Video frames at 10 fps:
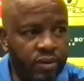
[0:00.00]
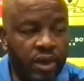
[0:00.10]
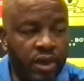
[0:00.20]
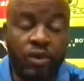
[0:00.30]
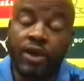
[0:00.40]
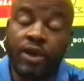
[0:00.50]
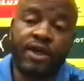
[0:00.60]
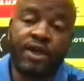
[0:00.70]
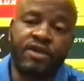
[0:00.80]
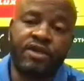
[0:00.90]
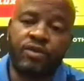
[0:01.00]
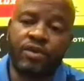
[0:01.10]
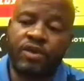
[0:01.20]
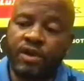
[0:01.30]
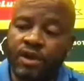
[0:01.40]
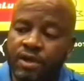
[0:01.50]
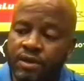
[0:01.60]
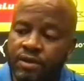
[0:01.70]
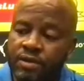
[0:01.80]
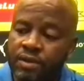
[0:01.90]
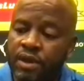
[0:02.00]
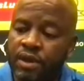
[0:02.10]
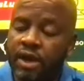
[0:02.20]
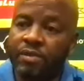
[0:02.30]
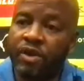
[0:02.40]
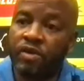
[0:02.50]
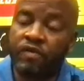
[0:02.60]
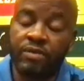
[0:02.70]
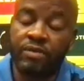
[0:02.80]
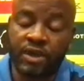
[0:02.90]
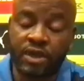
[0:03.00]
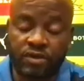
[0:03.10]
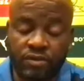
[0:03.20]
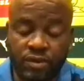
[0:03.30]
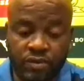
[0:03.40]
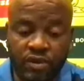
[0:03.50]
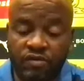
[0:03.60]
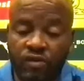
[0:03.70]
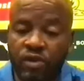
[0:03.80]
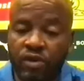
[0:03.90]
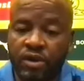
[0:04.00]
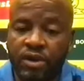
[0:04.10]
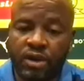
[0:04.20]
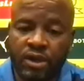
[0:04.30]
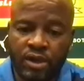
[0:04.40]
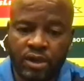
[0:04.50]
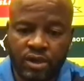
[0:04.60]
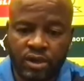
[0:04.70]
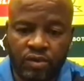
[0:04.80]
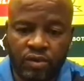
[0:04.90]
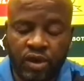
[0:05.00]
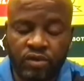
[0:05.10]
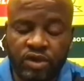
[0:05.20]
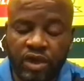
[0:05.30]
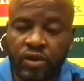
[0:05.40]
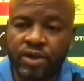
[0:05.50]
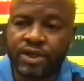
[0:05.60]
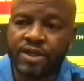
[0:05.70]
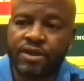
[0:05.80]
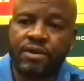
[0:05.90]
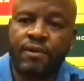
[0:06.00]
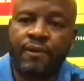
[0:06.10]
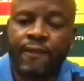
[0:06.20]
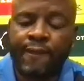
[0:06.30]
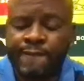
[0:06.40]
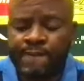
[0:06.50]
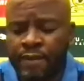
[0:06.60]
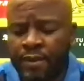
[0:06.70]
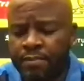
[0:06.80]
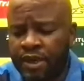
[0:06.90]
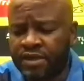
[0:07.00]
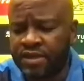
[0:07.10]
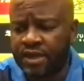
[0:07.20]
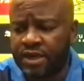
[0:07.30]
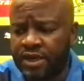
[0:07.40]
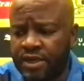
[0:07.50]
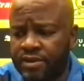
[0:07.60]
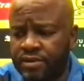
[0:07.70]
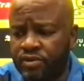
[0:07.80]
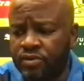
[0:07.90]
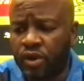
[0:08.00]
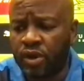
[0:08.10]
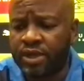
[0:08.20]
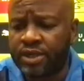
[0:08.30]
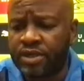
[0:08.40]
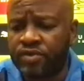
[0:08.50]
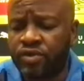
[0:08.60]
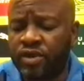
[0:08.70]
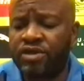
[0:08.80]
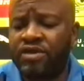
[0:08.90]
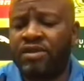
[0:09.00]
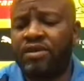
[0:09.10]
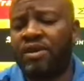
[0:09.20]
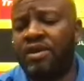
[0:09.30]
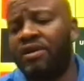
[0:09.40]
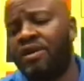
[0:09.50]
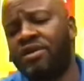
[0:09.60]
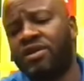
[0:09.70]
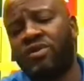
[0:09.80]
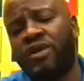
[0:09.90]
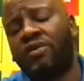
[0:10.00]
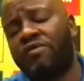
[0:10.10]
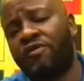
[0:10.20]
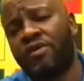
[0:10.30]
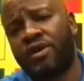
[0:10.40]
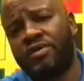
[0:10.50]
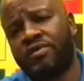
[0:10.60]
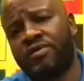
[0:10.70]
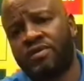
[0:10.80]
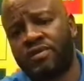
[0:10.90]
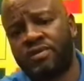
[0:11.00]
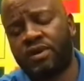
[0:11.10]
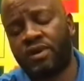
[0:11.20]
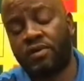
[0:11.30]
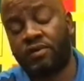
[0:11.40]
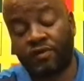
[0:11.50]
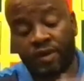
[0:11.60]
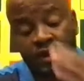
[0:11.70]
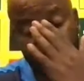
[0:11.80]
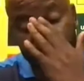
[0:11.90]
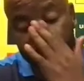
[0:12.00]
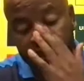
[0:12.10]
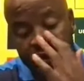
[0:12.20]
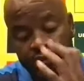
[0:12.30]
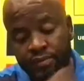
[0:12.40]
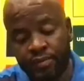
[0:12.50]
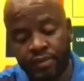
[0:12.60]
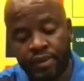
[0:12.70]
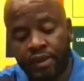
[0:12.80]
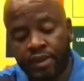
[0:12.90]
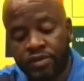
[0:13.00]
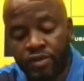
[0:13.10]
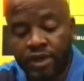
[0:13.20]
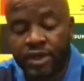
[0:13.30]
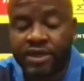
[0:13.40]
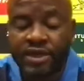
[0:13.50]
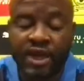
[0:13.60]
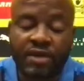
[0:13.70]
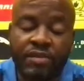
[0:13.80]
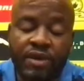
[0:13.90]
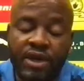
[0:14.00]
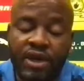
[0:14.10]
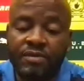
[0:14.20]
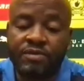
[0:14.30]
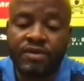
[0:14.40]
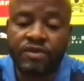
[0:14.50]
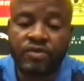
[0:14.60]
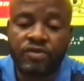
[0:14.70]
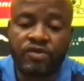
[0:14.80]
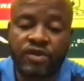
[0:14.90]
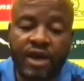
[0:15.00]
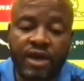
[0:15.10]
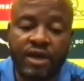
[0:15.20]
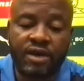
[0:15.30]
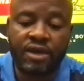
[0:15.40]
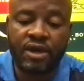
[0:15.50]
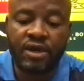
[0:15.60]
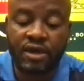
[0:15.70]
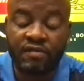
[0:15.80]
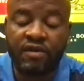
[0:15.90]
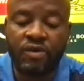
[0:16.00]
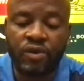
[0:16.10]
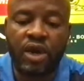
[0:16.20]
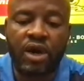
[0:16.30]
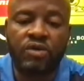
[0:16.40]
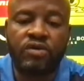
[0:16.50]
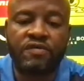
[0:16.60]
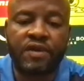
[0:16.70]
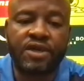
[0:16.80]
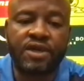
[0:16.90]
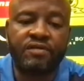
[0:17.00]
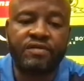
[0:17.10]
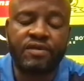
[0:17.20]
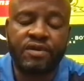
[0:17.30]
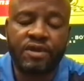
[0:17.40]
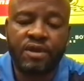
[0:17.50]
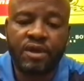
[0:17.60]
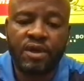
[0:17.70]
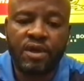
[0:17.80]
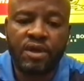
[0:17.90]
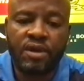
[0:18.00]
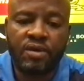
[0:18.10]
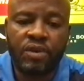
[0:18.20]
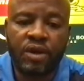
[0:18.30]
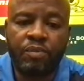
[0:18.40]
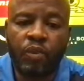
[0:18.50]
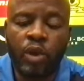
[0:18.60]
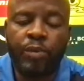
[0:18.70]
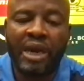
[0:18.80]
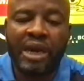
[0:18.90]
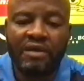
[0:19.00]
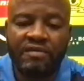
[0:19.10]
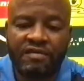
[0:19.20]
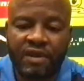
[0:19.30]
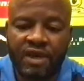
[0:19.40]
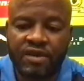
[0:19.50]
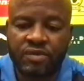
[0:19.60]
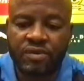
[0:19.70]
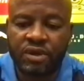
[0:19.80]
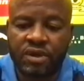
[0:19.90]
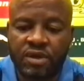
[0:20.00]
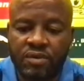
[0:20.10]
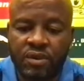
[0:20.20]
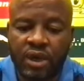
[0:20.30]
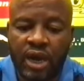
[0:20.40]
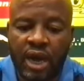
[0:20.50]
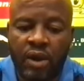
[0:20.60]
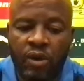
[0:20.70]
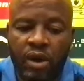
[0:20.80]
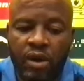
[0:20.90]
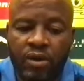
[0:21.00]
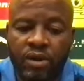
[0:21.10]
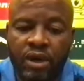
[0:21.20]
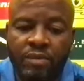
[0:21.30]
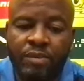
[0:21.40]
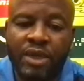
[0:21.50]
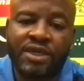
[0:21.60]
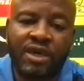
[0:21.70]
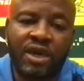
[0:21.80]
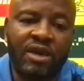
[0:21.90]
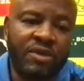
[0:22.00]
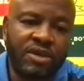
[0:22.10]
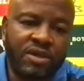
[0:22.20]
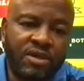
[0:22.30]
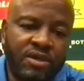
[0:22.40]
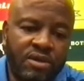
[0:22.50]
are all excited with the number of games that we have gone without a loss. But to be honest, it's not that is not our focus. Our focus is on each game that comes to try and give a good account of ourselves. We believe that we are our only best enemies.